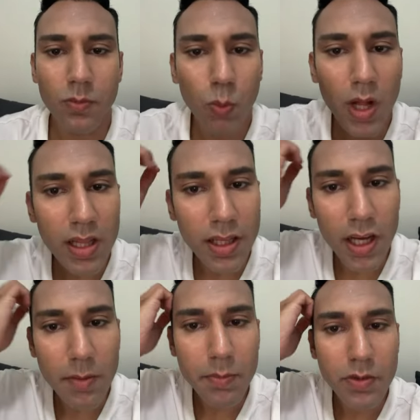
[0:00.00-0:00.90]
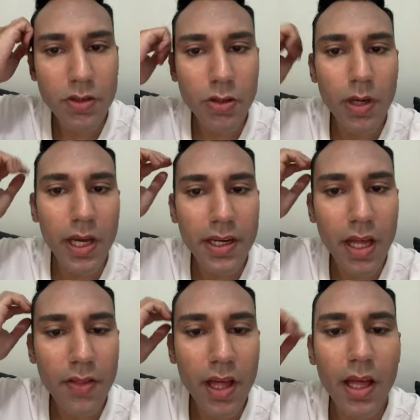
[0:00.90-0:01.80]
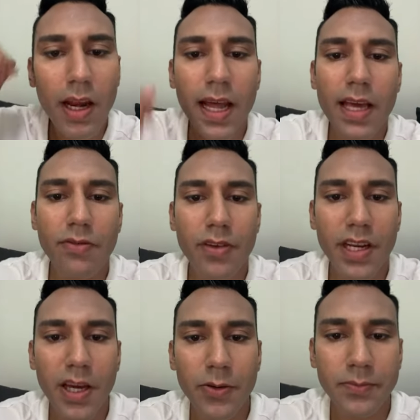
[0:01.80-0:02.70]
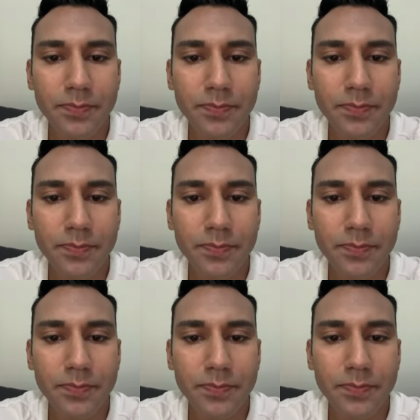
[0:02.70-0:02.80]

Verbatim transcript: Welcome to another live video.